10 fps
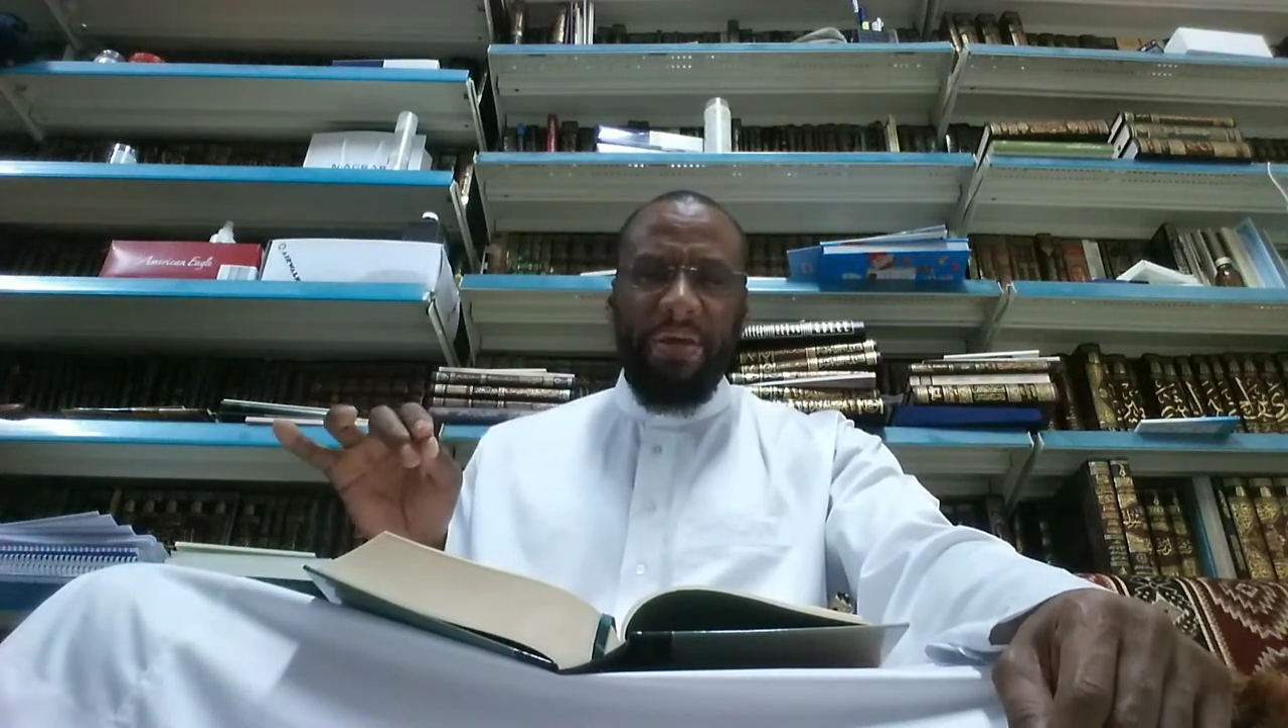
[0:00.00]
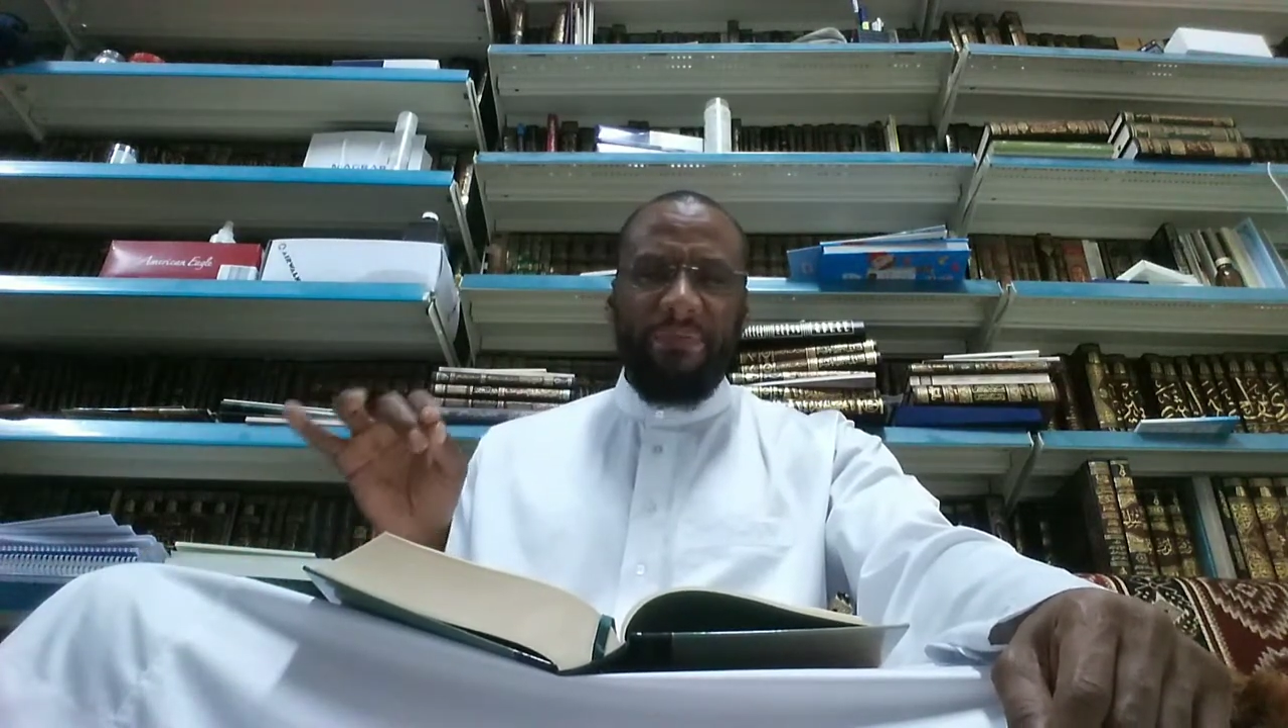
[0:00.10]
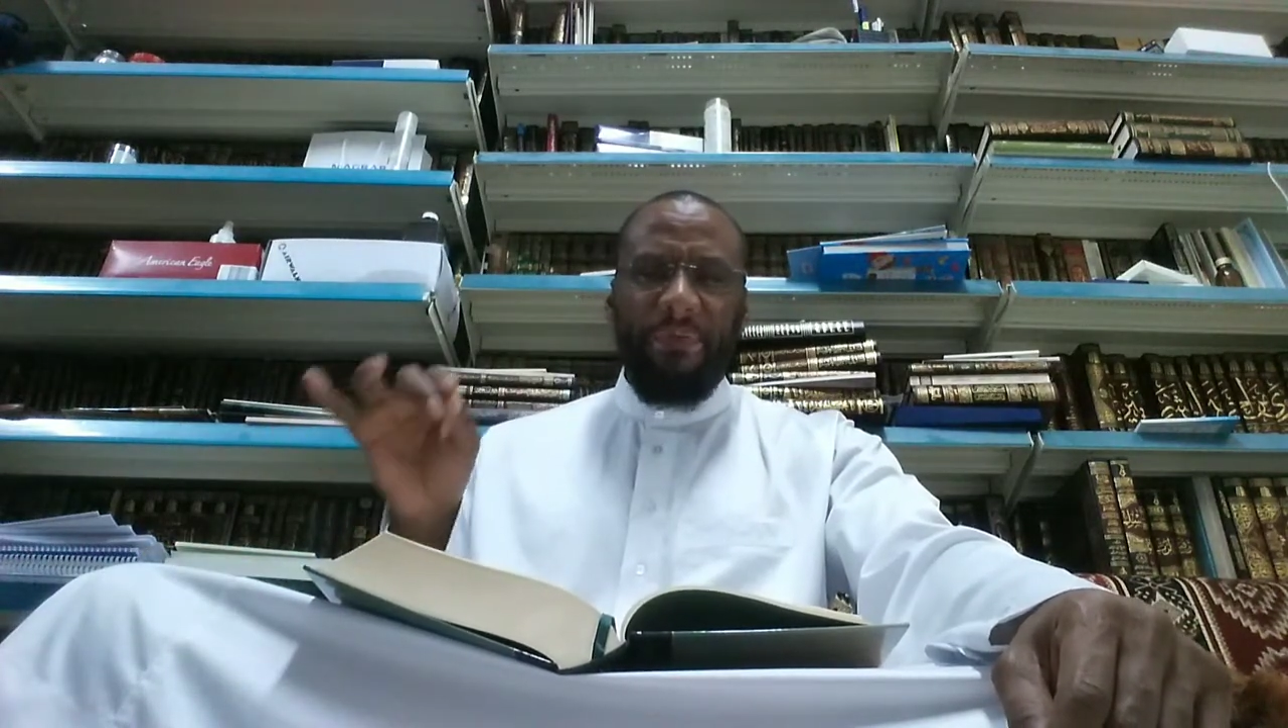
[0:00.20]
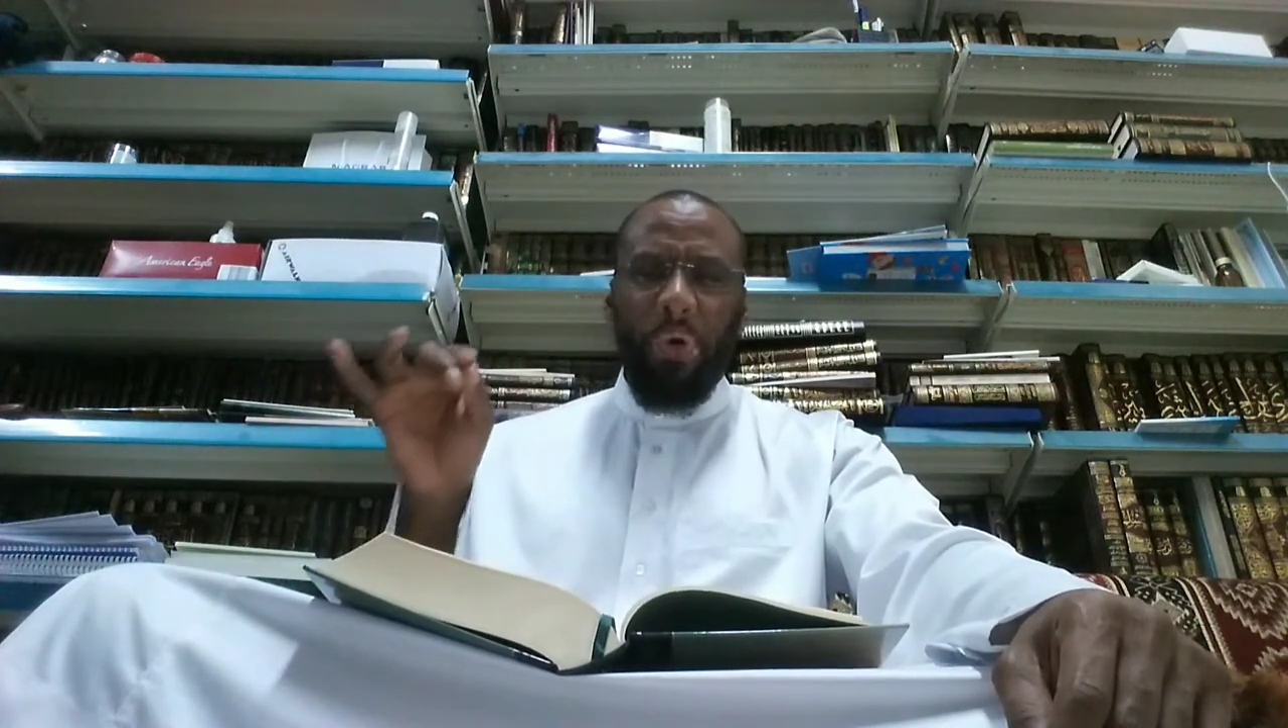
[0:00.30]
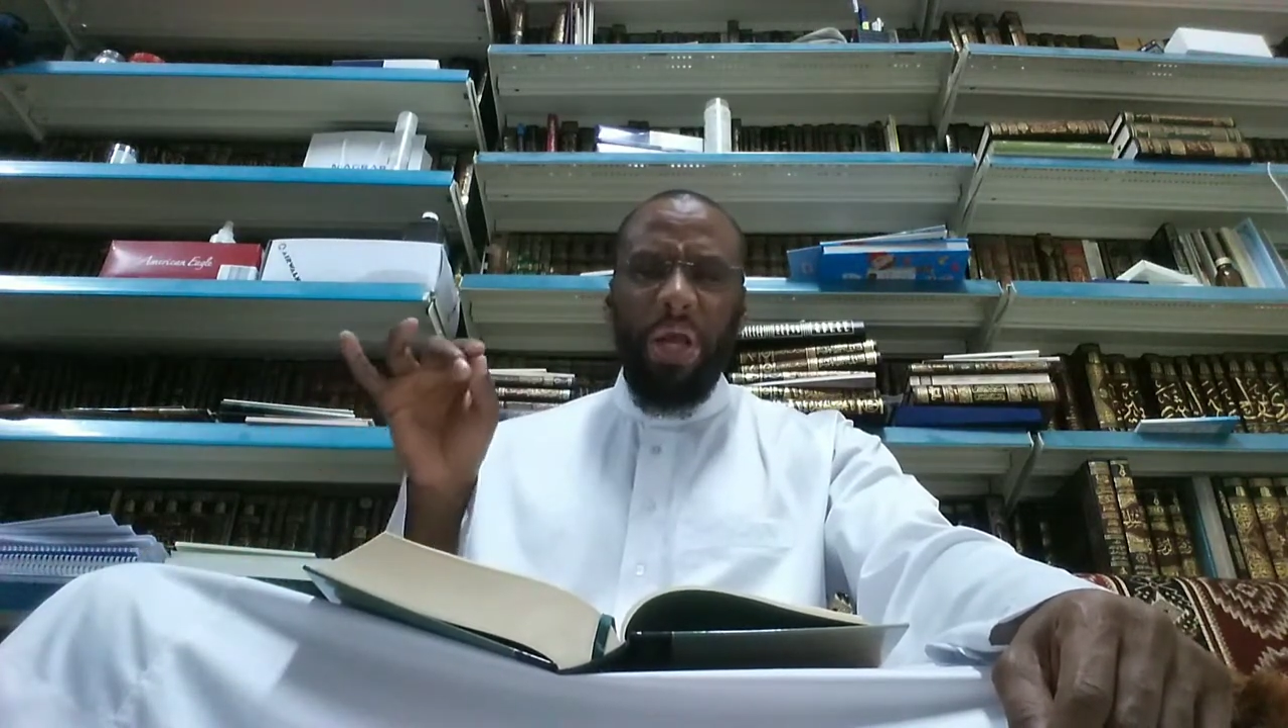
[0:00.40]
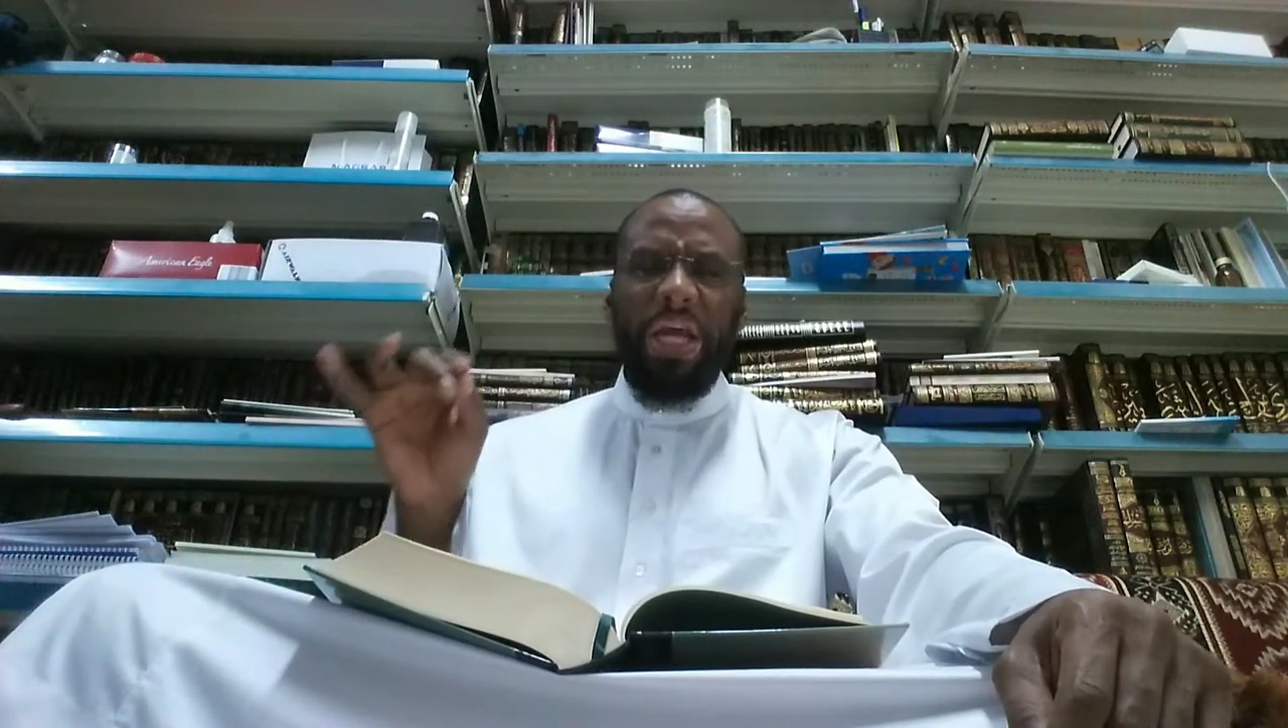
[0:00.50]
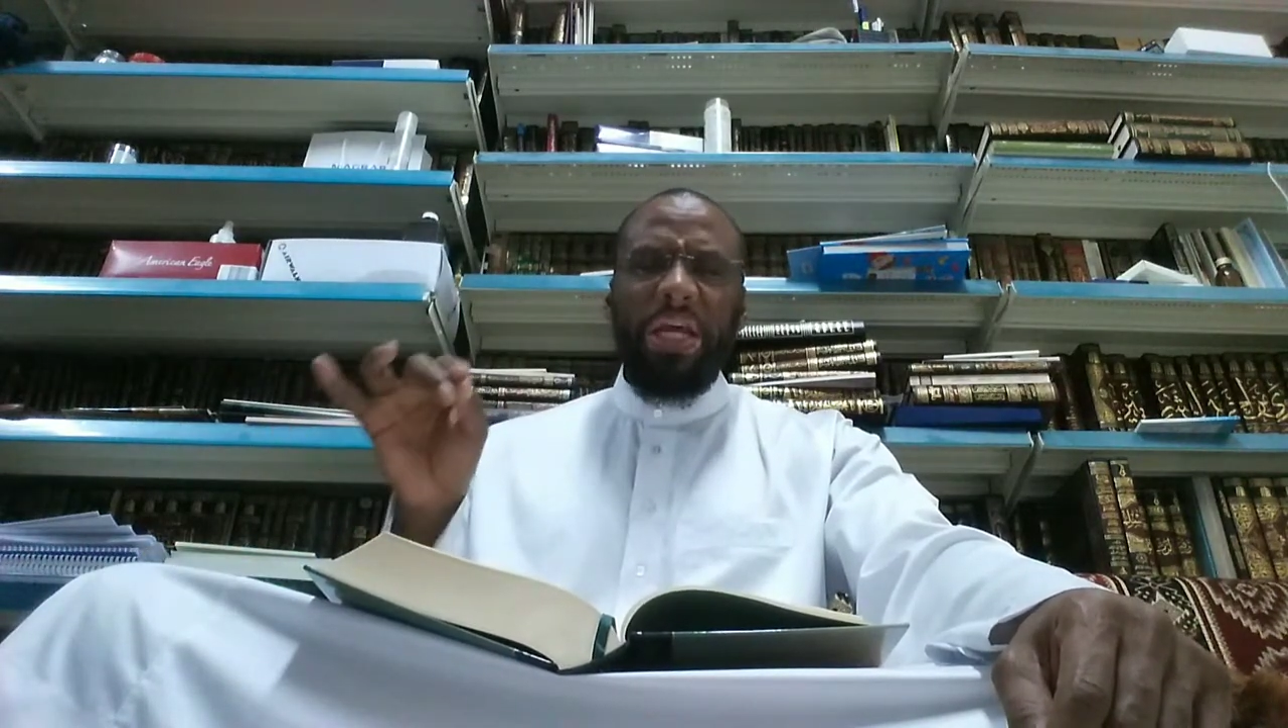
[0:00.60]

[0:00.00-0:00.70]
for any